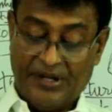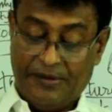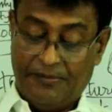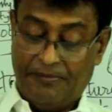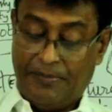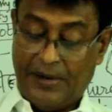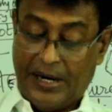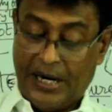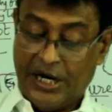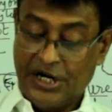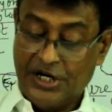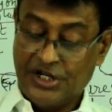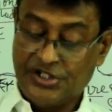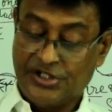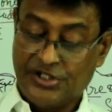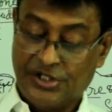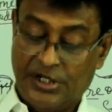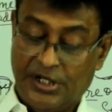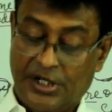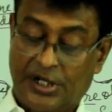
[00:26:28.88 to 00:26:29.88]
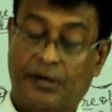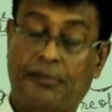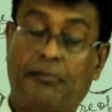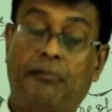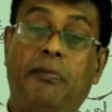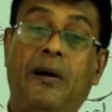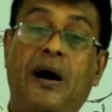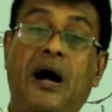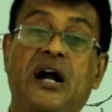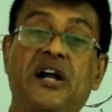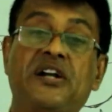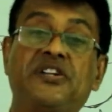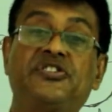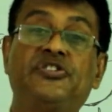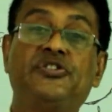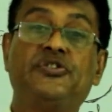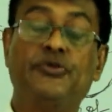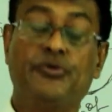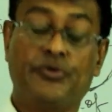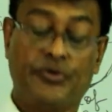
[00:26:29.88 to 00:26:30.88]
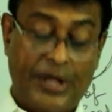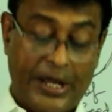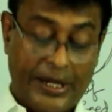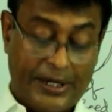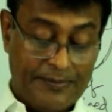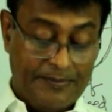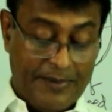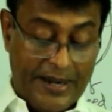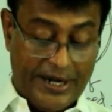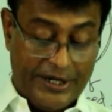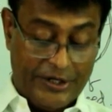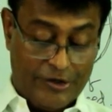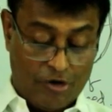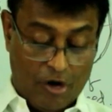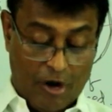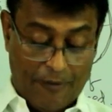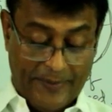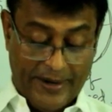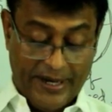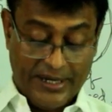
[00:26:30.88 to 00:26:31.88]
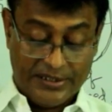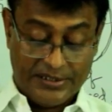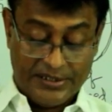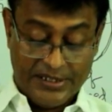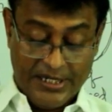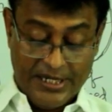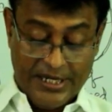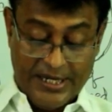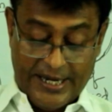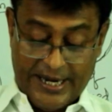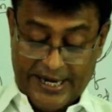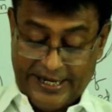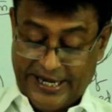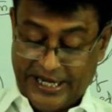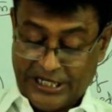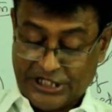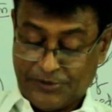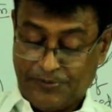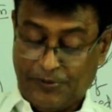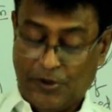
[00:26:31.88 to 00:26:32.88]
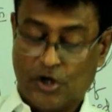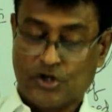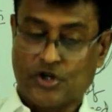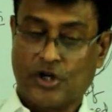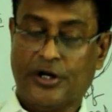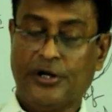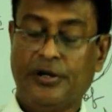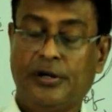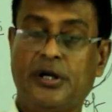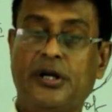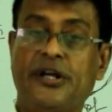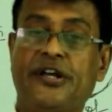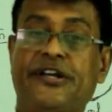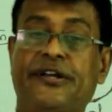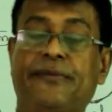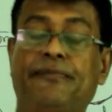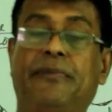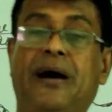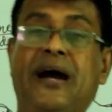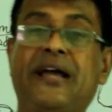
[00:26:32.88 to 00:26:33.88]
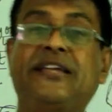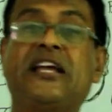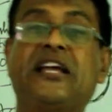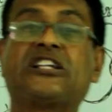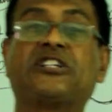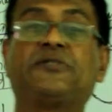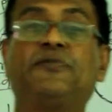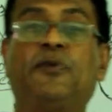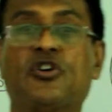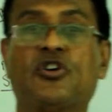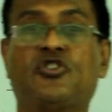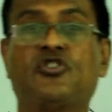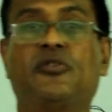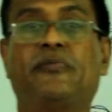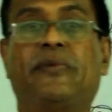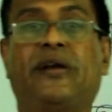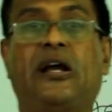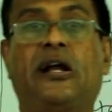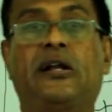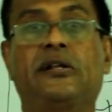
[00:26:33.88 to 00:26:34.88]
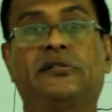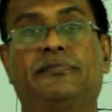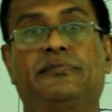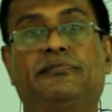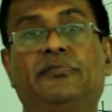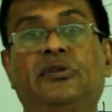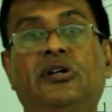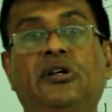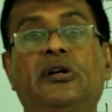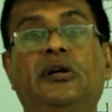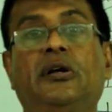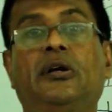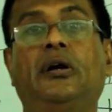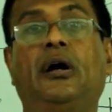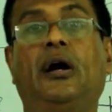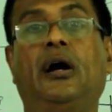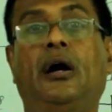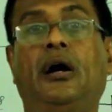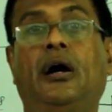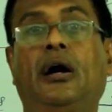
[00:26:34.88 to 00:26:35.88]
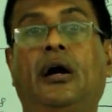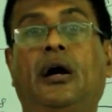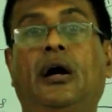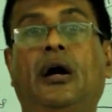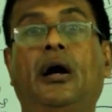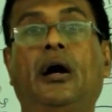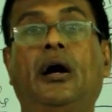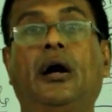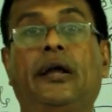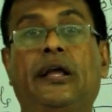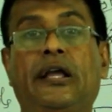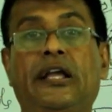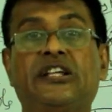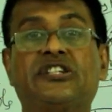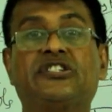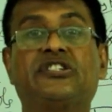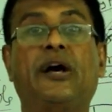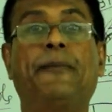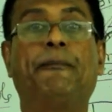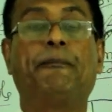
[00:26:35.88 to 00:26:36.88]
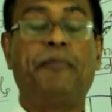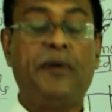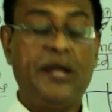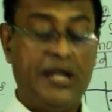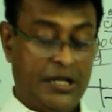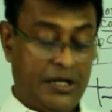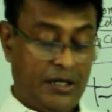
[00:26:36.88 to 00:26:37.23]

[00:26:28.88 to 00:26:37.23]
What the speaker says: Birds do that by dropping. And explosion, by explosion mechanism is the P.